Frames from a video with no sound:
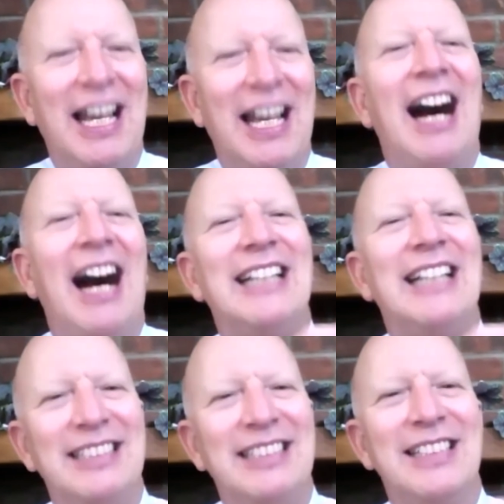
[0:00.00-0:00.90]
I did
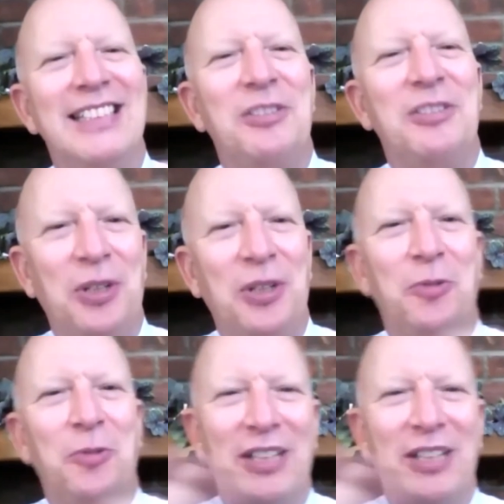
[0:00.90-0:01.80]
not know
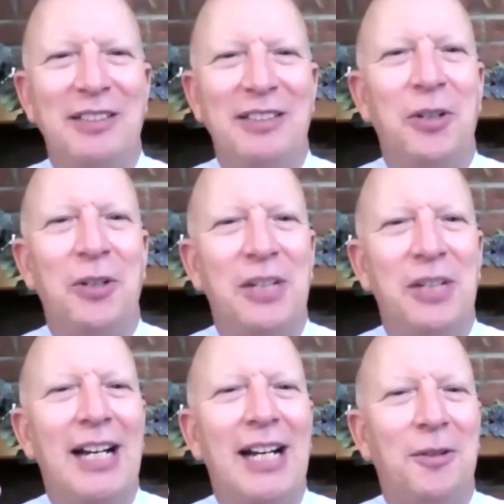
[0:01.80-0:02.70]
what I know
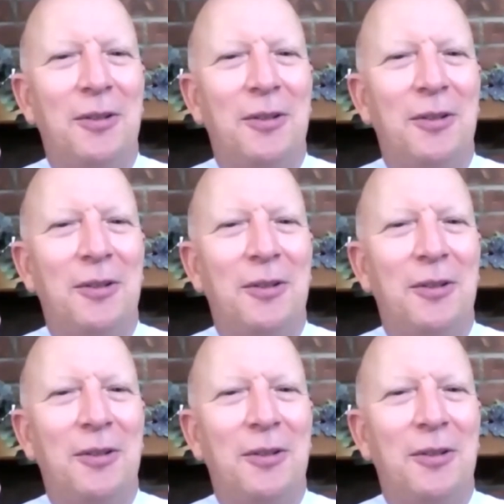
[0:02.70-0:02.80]
now